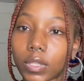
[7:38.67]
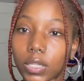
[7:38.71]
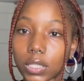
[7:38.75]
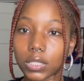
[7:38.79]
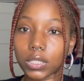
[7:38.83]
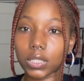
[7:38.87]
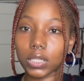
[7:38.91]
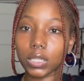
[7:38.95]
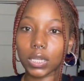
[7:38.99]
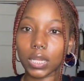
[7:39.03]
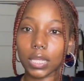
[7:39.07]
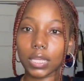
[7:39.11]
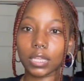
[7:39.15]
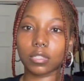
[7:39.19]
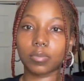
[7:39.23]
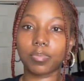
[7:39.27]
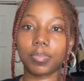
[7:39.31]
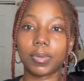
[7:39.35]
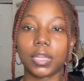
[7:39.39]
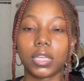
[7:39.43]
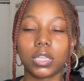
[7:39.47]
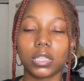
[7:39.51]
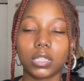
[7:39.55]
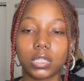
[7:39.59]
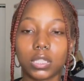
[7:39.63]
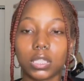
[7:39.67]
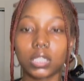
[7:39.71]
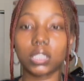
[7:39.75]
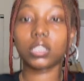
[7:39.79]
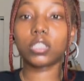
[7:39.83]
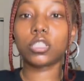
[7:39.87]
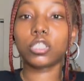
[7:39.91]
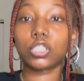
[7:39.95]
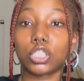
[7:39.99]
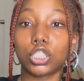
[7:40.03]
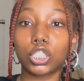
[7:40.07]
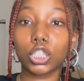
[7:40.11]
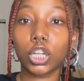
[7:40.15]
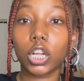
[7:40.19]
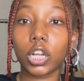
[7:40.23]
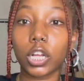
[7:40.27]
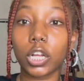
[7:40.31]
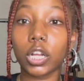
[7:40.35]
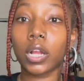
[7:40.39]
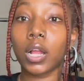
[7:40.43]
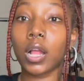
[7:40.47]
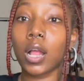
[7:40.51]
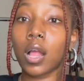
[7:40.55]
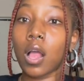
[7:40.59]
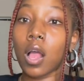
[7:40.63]
this the next piece. This the
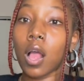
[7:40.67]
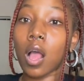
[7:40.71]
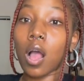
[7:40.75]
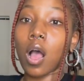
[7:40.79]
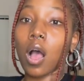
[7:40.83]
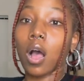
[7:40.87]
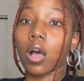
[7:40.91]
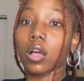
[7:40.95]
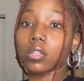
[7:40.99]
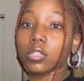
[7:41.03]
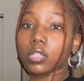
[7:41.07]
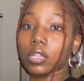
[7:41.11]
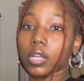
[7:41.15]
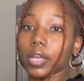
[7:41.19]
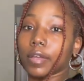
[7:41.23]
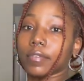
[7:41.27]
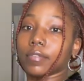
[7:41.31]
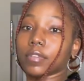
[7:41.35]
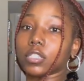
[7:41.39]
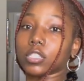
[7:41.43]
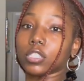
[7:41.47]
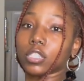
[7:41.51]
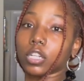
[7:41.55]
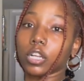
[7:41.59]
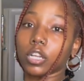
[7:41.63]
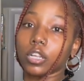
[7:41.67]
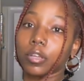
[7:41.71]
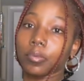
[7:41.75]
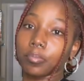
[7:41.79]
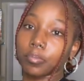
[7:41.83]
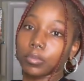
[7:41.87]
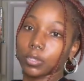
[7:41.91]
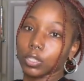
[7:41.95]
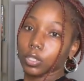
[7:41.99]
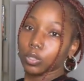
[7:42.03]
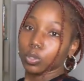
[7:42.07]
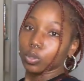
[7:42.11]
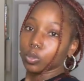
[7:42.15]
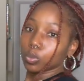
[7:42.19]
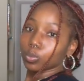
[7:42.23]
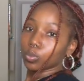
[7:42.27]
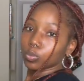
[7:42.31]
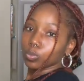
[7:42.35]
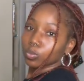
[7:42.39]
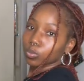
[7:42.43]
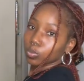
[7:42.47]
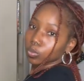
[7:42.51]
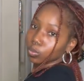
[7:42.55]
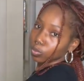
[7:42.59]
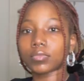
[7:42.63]
shirt. Also, I have this shirt in blue.